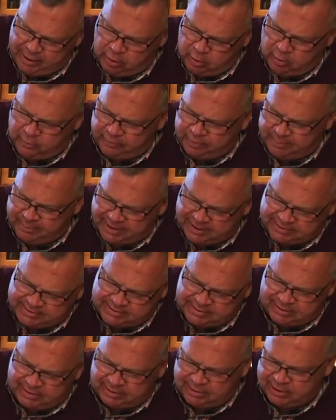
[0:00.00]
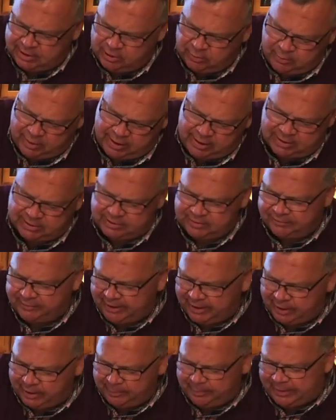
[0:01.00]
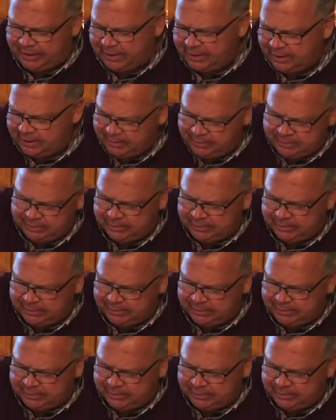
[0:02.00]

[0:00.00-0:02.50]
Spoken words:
overmix it, you don't want to develop any